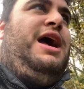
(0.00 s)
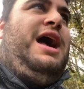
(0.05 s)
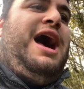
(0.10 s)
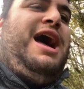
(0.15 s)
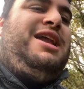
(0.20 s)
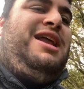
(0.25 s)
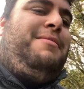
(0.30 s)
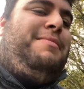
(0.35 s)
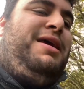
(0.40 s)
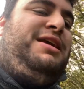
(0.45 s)

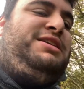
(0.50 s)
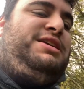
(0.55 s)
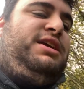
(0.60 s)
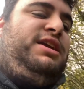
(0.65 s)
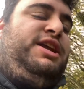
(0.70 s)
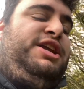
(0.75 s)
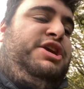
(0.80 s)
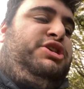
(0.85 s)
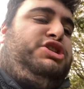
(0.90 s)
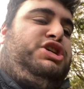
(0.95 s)
And I
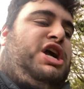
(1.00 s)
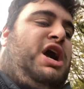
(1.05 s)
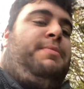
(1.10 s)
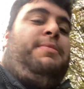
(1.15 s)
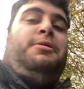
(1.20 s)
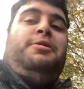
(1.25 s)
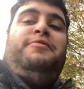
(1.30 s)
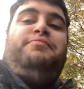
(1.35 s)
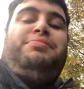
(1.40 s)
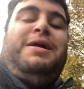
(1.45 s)
basically used to come
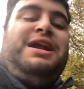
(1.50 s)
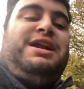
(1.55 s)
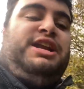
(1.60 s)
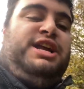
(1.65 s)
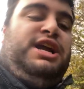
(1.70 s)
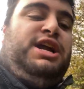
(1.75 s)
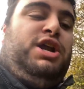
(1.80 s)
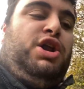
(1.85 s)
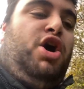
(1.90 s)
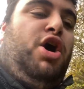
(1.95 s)
here with Bradley
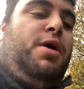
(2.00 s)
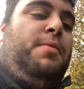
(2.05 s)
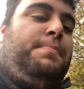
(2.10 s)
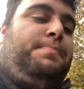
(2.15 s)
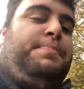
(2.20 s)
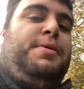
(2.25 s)
a lot,